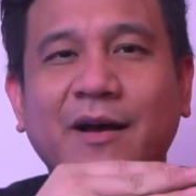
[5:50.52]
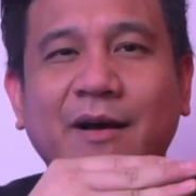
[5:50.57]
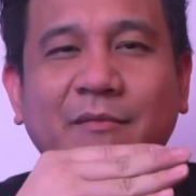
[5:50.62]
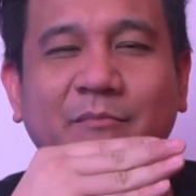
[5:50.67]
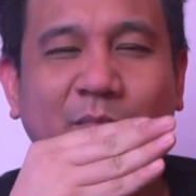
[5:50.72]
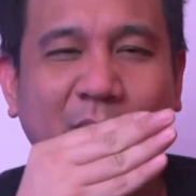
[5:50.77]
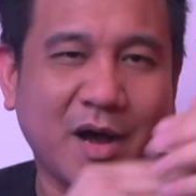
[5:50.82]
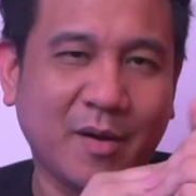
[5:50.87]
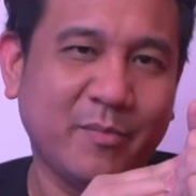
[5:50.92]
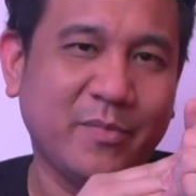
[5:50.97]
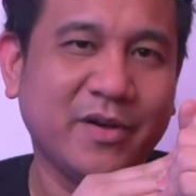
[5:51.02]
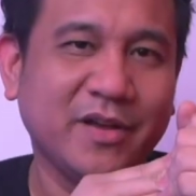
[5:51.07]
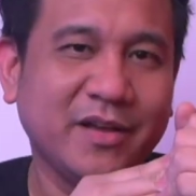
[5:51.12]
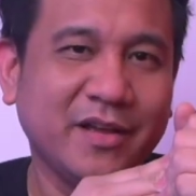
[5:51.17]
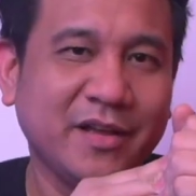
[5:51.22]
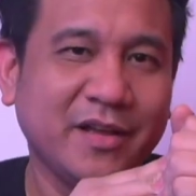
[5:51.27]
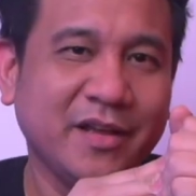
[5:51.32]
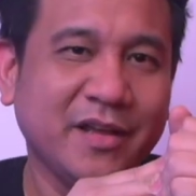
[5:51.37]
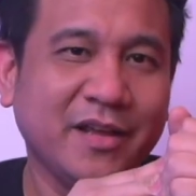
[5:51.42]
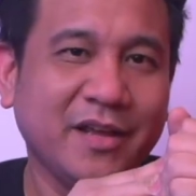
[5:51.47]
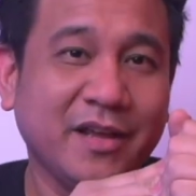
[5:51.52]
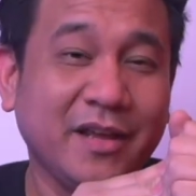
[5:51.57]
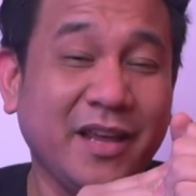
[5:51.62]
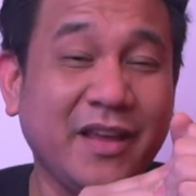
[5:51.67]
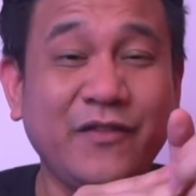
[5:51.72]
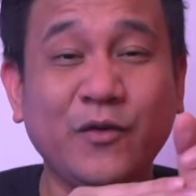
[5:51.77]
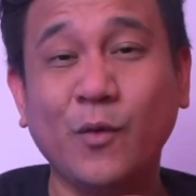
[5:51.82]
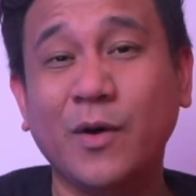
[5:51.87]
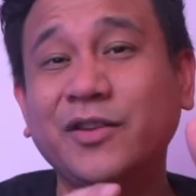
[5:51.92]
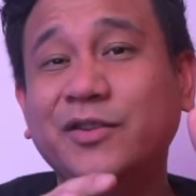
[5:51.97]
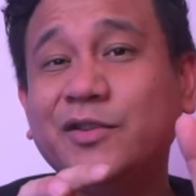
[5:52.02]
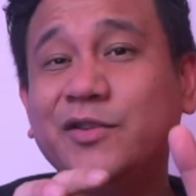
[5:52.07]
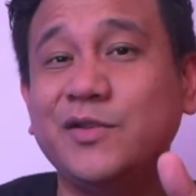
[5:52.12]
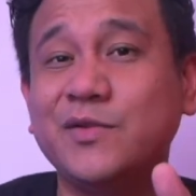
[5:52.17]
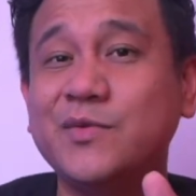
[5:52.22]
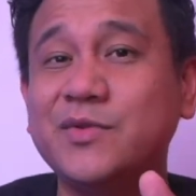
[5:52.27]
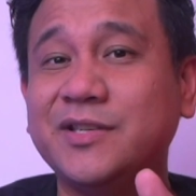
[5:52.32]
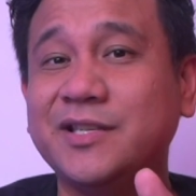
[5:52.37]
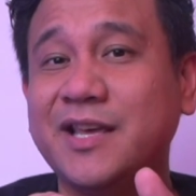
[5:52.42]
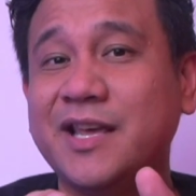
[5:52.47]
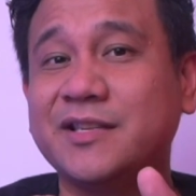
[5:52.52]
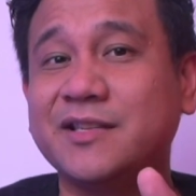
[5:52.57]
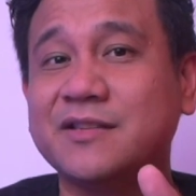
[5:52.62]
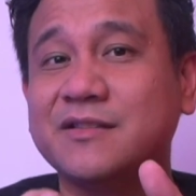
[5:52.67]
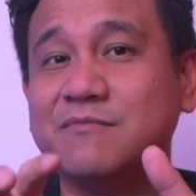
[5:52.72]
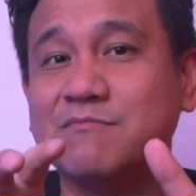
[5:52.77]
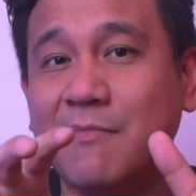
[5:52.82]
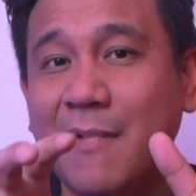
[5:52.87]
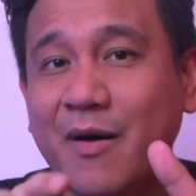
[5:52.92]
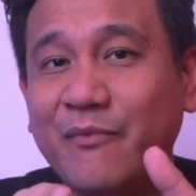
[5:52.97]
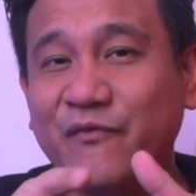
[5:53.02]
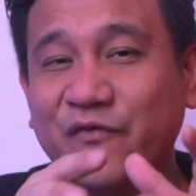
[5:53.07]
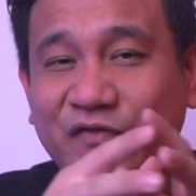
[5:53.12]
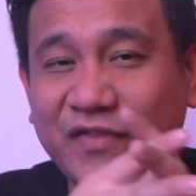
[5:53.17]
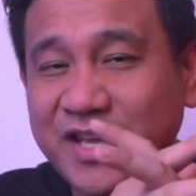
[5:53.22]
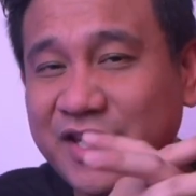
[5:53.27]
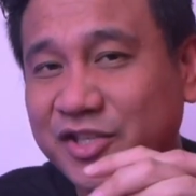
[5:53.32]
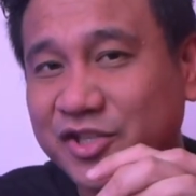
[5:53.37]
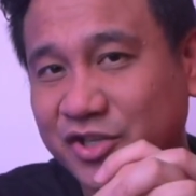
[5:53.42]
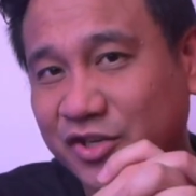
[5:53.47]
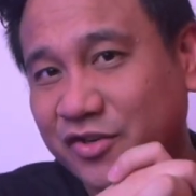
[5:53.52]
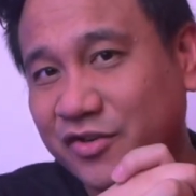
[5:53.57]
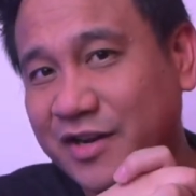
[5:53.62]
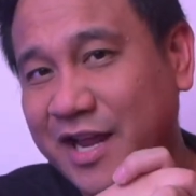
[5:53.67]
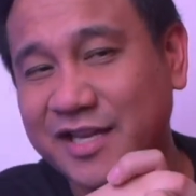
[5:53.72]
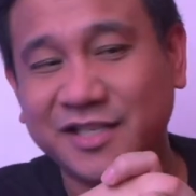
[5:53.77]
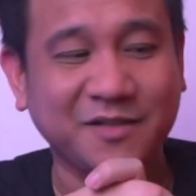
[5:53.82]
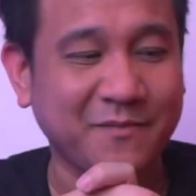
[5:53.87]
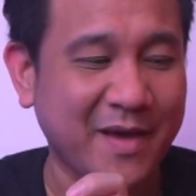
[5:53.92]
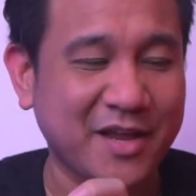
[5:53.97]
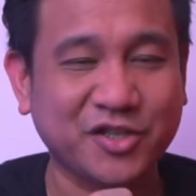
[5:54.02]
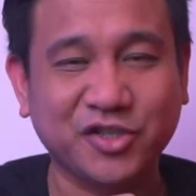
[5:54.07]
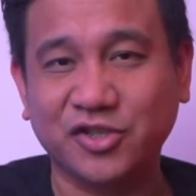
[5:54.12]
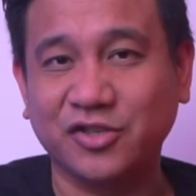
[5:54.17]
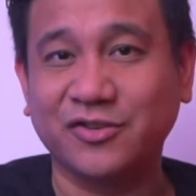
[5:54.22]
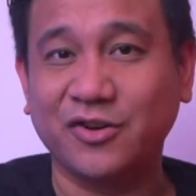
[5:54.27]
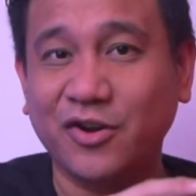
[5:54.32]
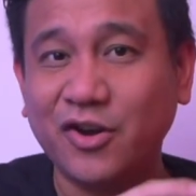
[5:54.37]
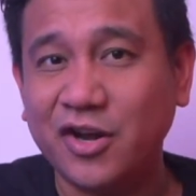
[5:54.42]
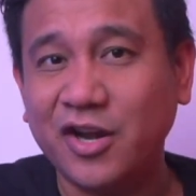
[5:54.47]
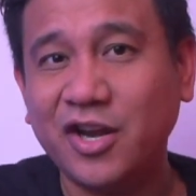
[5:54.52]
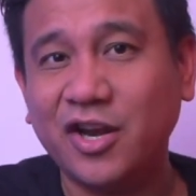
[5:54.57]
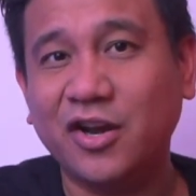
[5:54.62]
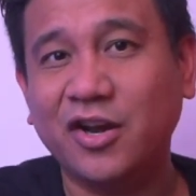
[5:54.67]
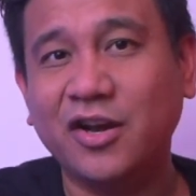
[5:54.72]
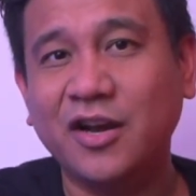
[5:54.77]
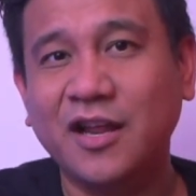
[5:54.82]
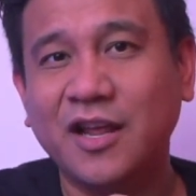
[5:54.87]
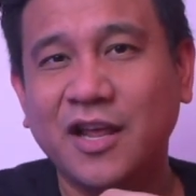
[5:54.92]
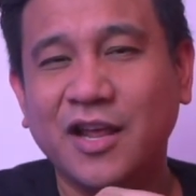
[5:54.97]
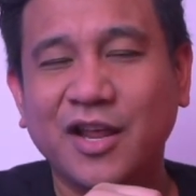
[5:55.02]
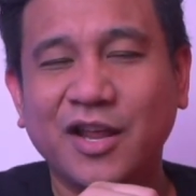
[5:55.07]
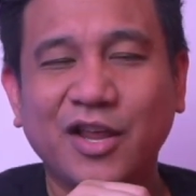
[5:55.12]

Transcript: mop. If you want to use its mop feature, as mentioned earlier,